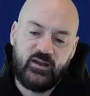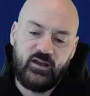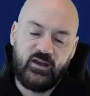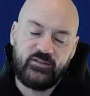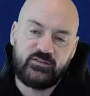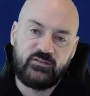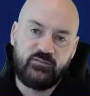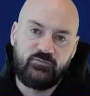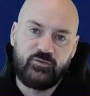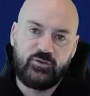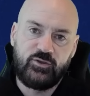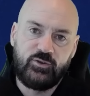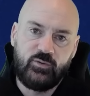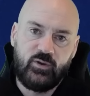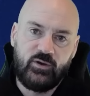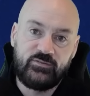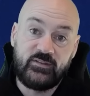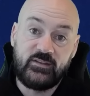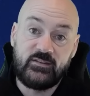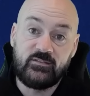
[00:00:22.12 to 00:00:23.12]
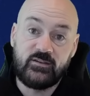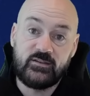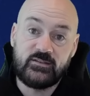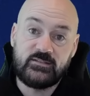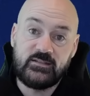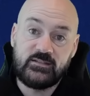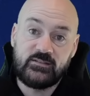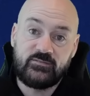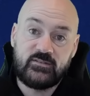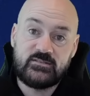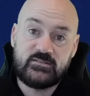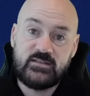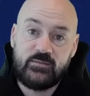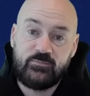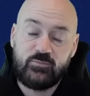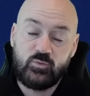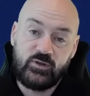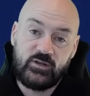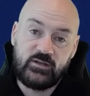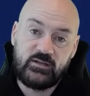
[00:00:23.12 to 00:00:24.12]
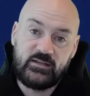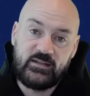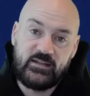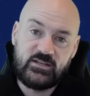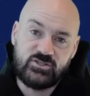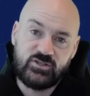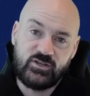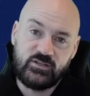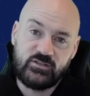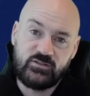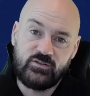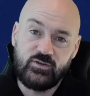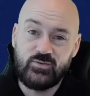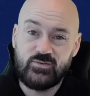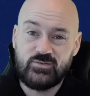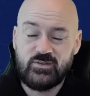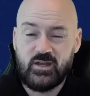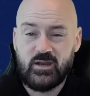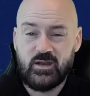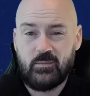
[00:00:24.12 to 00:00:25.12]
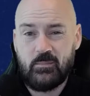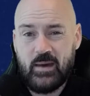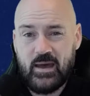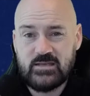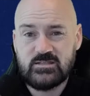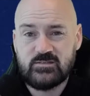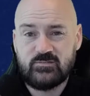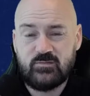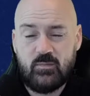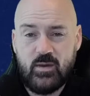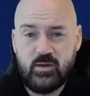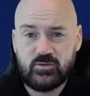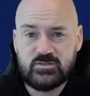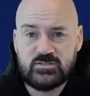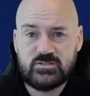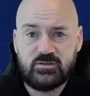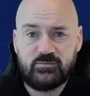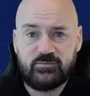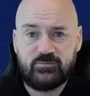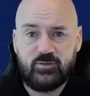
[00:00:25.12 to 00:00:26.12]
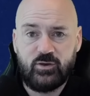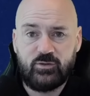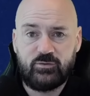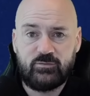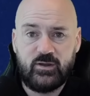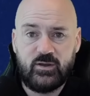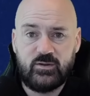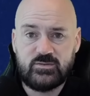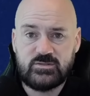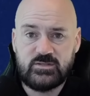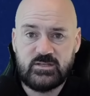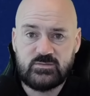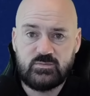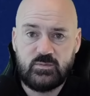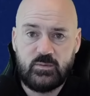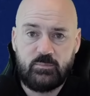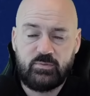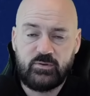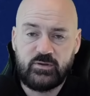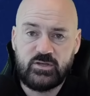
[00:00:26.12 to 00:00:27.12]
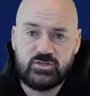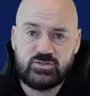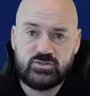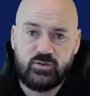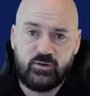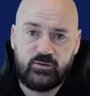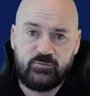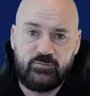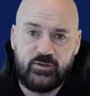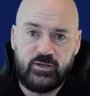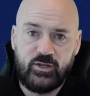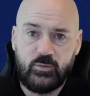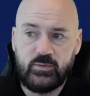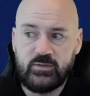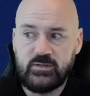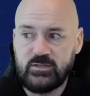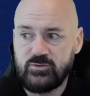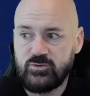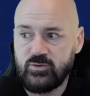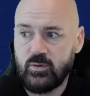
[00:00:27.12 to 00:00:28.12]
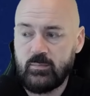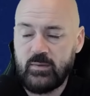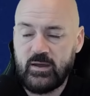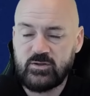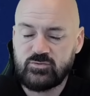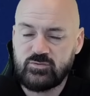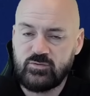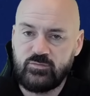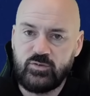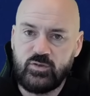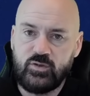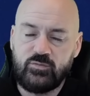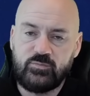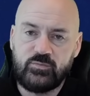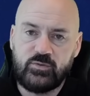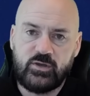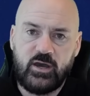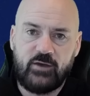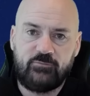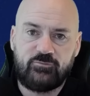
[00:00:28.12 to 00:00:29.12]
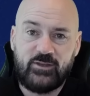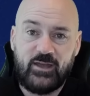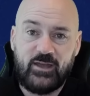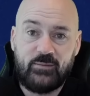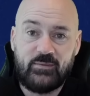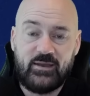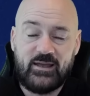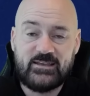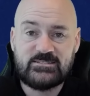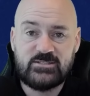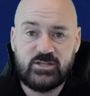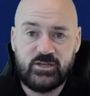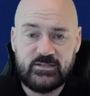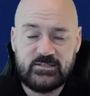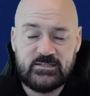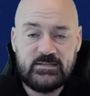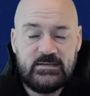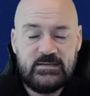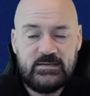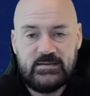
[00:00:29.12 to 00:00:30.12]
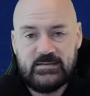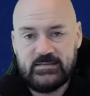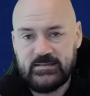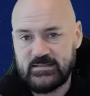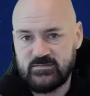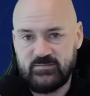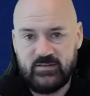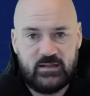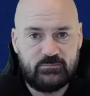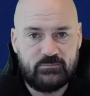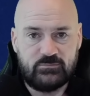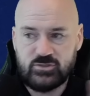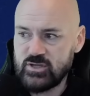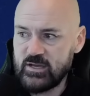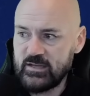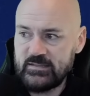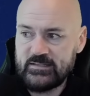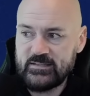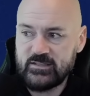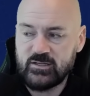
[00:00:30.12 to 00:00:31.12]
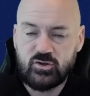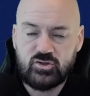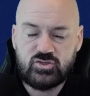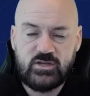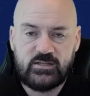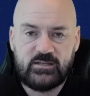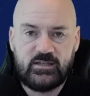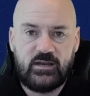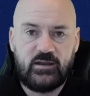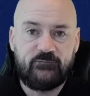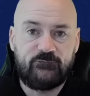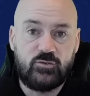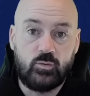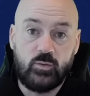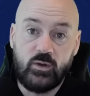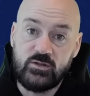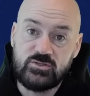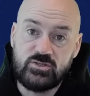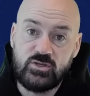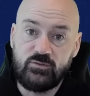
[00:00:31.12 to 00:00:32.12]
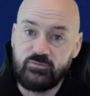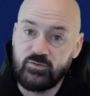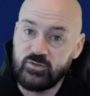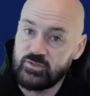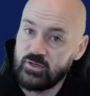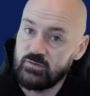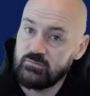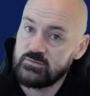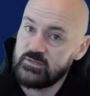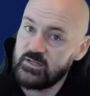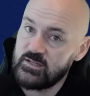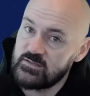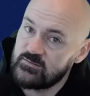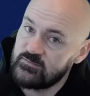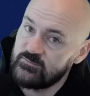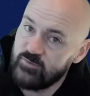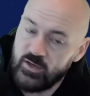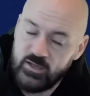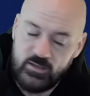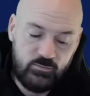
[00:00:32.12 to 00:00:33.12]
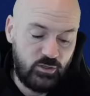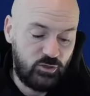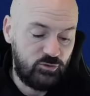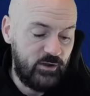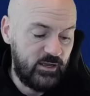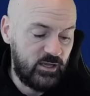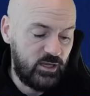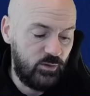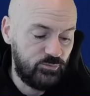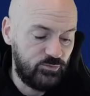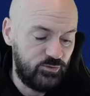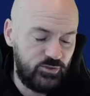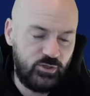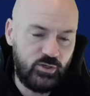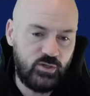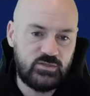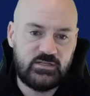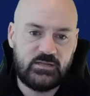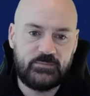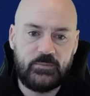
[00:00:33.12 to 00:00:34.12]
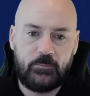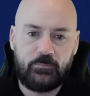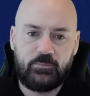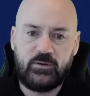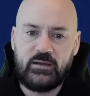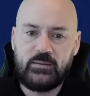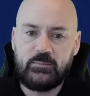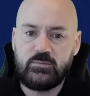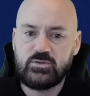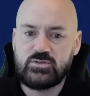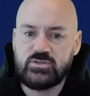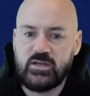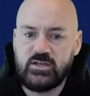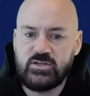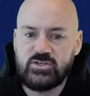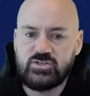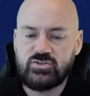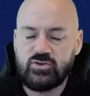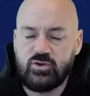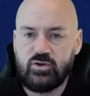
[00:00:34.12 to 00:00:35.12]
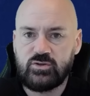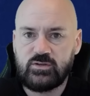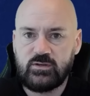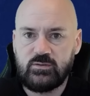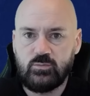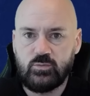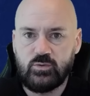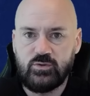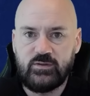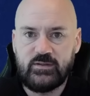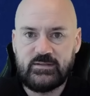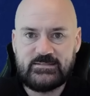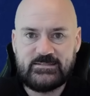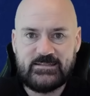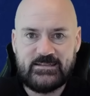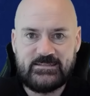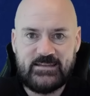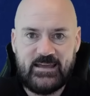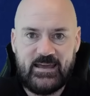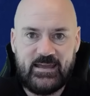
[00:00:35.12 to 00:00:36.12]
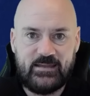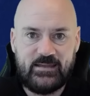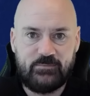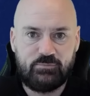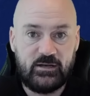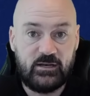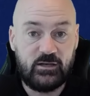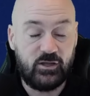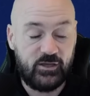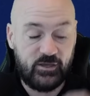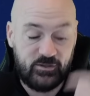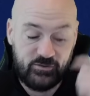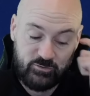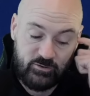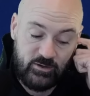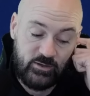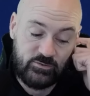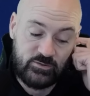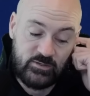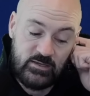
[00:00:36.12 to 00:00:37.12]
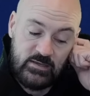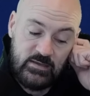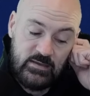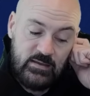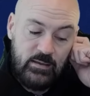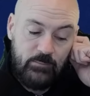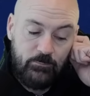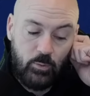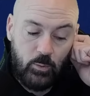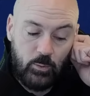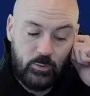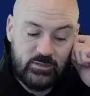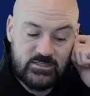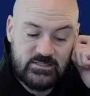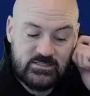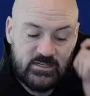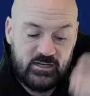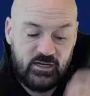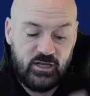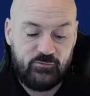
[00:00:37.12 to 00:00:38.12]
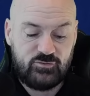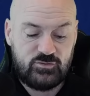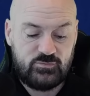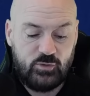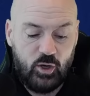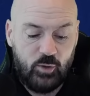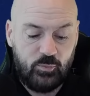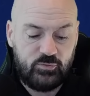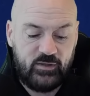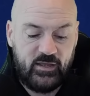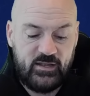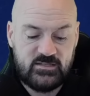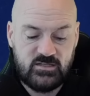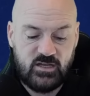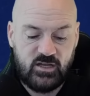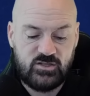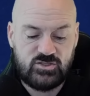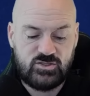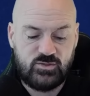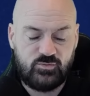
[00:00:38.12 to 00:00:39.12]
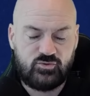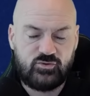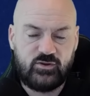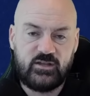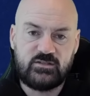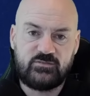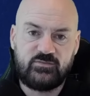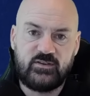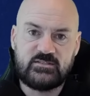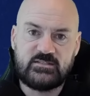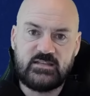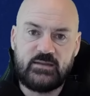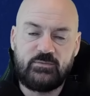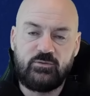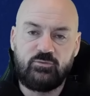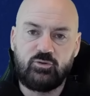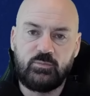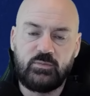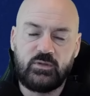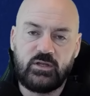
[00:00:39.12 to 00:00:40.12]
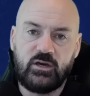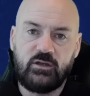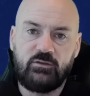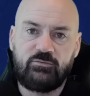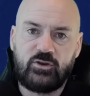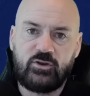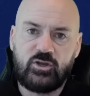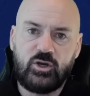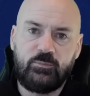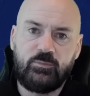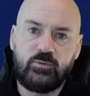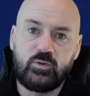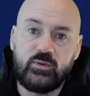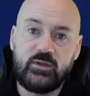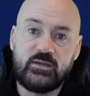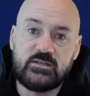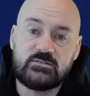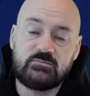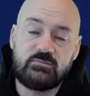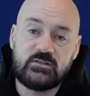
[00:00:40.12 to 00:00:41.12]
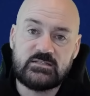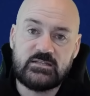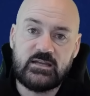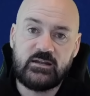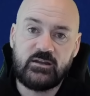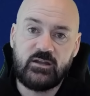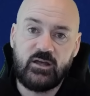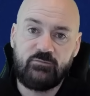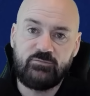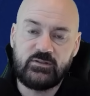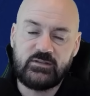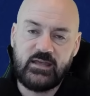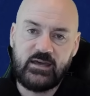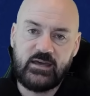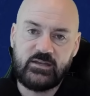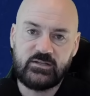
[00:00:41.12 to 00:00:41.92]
at The View on the 19th of December with your Leeds United news. Not a massive amount of stuff flowing around, so this will be a pretty short video. We did do a match review from the Coventry game last night. That's available on the channel. You can go check that out if you want to. If you don't, that's fine. We'll crack on with the news. It'll be pretty much a short one today, pretty light on the ground. But we will start off with some updates on some transfers that have been rumbling on for a couple of weeks, and we'll start off with Nathaniel